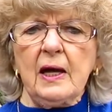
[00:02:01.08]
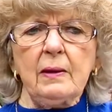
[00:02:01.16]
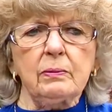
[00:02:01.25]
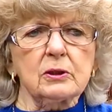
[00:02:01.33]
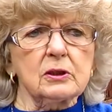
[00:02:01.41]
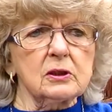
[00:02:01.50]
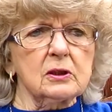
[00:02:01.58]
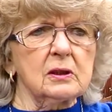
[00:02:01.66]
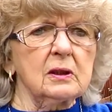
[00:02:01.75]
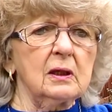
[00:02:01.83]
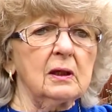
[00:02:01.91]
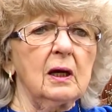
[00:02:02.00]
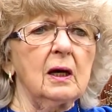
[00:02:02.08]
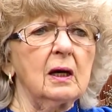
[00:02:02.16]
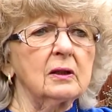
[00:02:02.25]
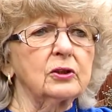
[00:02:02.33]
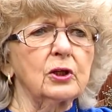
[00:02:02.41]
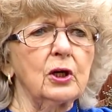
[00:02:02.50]
was
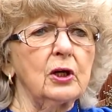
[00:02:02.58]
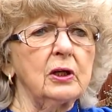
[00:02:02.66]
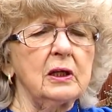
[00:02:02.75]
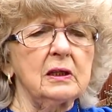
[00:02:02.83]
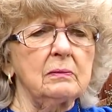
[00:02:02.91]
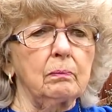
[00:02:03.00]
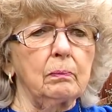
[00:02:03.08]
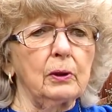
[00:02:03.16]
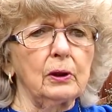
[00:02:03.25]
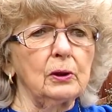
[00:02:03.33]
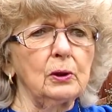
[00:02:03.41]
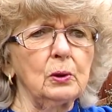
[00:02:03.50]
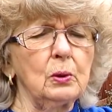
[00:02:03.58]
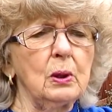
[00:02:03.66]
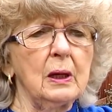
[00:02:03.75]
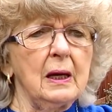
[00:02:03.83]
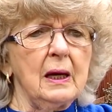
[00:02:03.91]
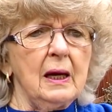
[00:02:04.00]
turning blue
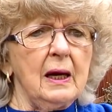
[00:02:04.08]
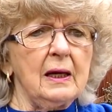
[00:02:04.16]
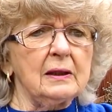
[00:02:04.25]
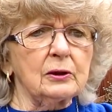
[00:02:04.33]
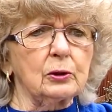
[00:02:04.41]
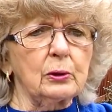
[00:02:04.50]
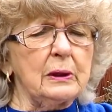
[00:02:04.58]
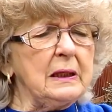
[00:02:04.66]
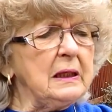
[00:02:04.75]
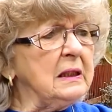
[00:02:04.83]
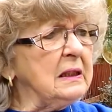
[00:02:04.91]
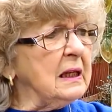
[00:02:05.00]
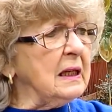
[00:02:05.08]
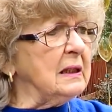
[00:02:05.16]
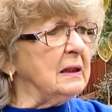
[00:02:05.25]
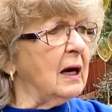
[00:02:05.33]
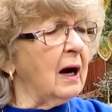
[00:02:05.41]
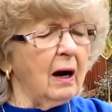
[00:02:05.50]
and green
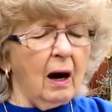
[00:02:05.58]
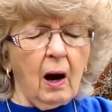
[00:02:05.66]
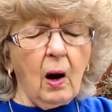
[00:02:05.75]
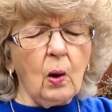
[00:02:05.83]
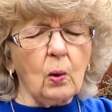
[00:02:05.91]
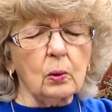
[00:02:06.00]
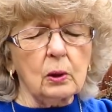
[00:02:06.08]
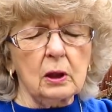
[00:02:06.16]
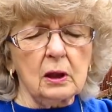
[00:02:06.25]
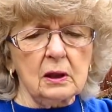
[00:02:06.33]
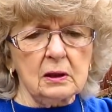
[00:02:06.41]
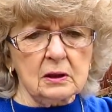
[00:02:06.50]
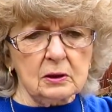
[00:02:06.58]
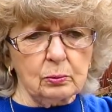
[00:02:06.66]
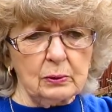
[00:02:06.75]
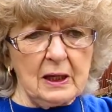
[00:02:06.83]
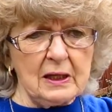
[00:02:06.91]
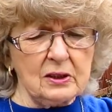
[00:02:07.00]
and all colors
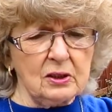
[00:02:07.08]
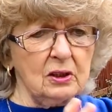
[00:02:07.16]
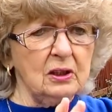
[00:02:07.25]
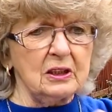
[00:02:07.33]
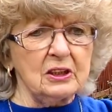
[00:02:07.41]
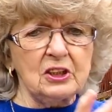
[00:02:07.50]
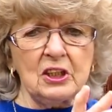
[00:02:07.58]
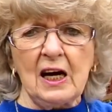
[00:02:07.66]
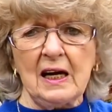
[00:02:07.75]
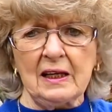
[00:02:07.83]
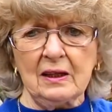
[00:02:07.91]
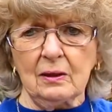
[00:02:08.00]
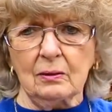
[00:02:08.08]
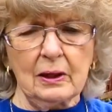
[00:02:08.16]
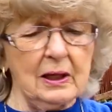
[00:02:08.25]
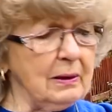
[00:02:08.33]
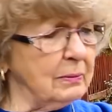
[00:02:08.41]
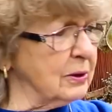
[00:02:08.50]
with that sun shining on
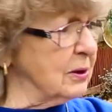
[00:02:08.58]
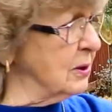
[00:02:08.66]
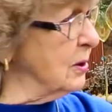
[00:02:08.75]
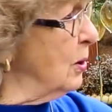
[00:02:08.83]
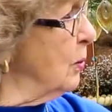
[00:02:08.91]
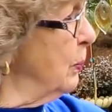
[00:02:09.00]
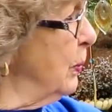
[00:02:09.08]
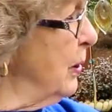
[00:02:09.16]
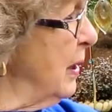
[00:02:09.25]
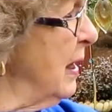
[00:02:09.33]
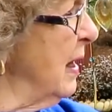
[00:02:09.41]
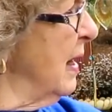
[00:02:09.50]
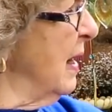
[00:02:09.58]
it. It was so pretty.